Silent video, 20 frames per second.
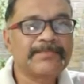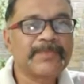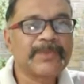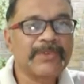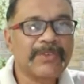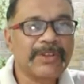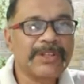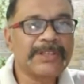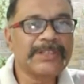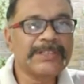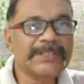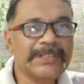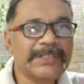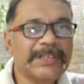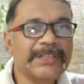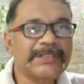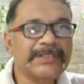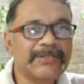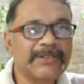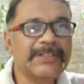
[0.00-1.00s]
All these
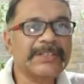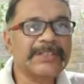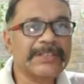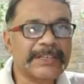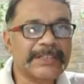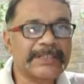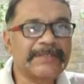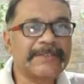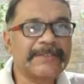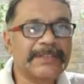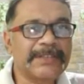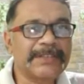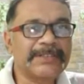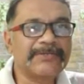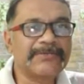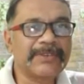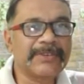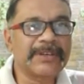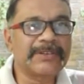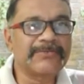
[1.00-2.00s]
things, all these
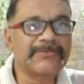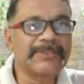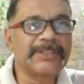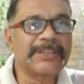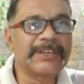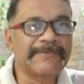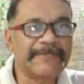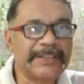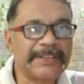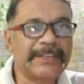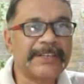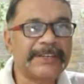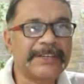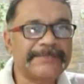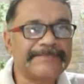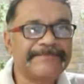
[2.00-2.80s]
activities we are doing every day.